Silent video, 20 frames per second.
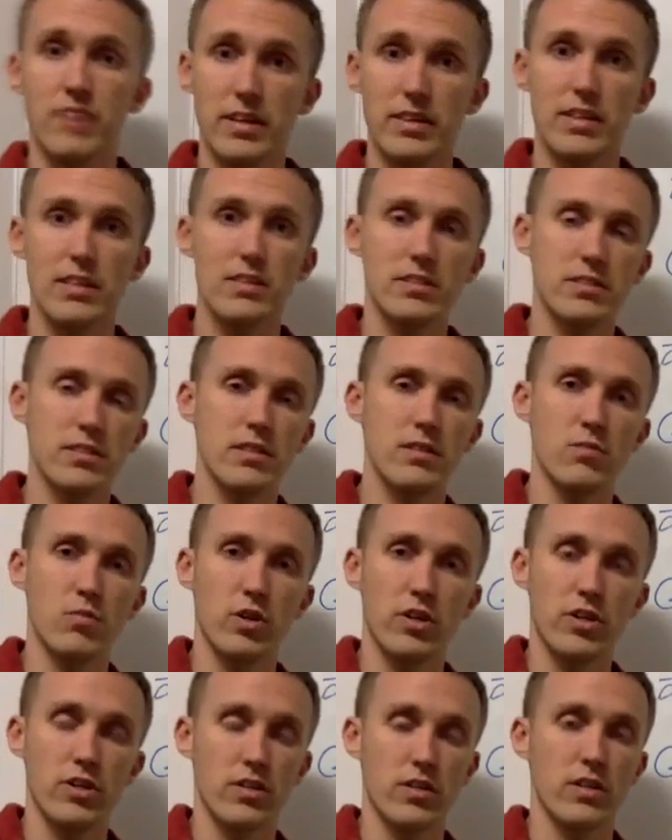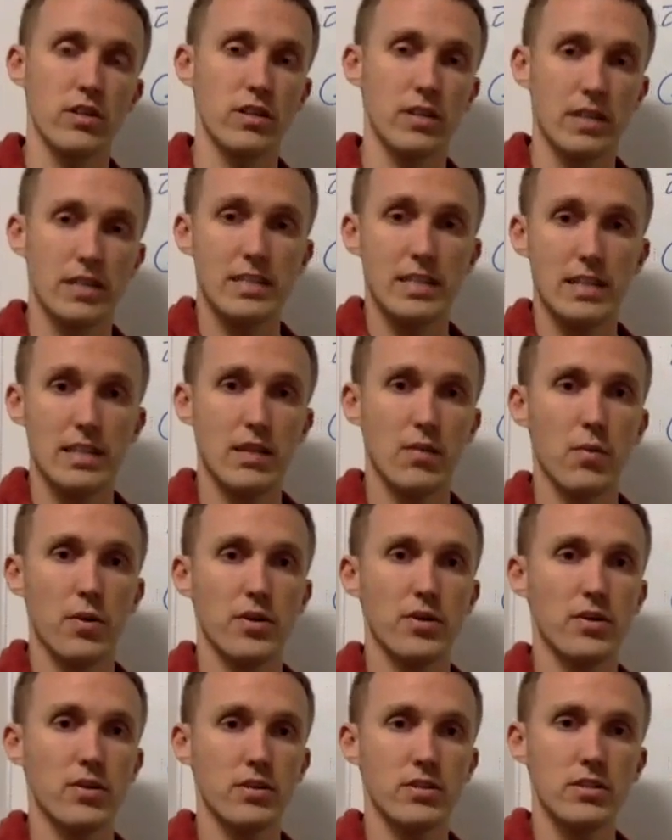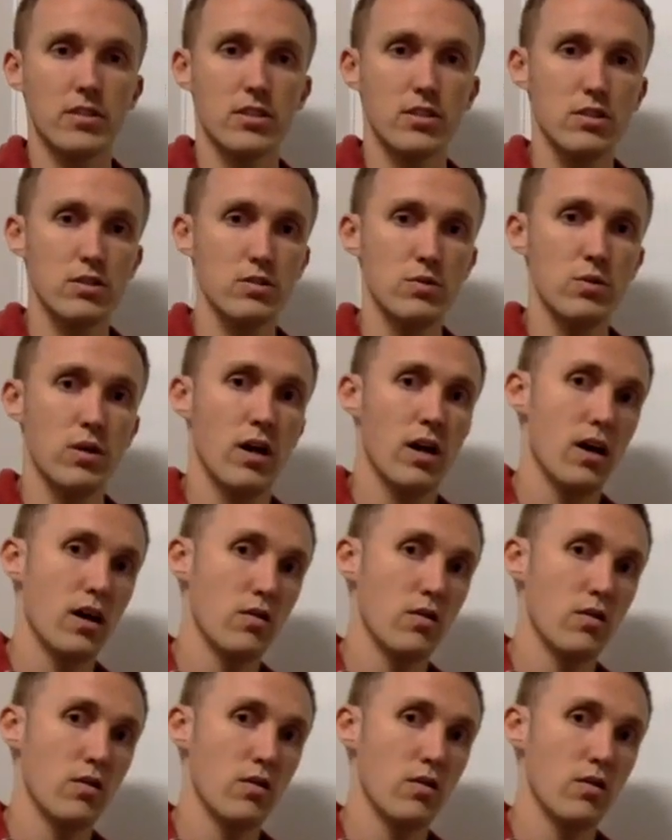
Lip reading: fact, that's exactly what you're going to do